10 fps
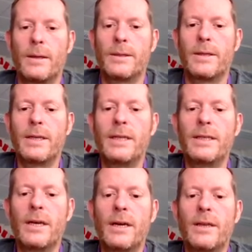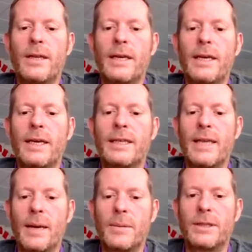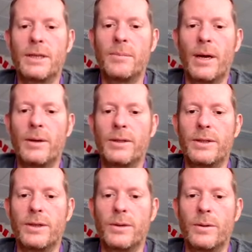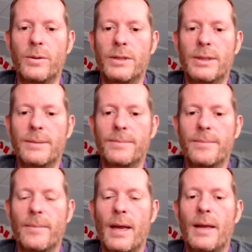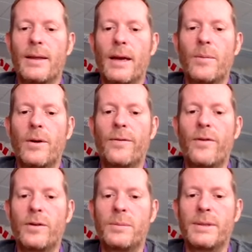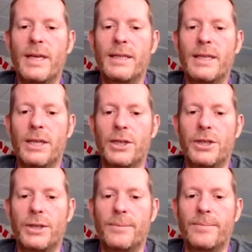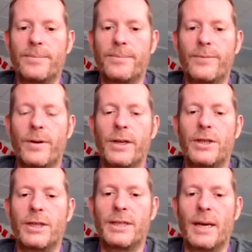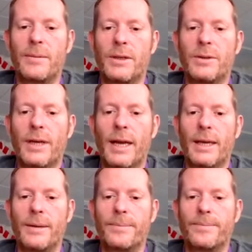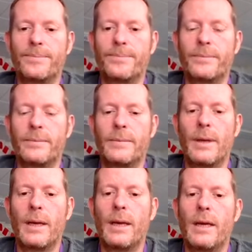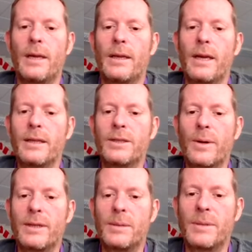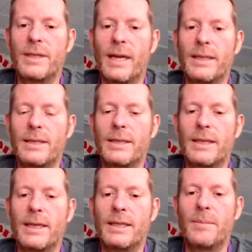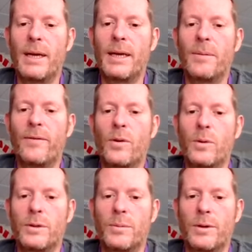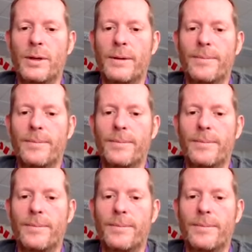So these are the examines components of the course. They are worth 40% each for each exam that you take. The other 20% is made up of coursework.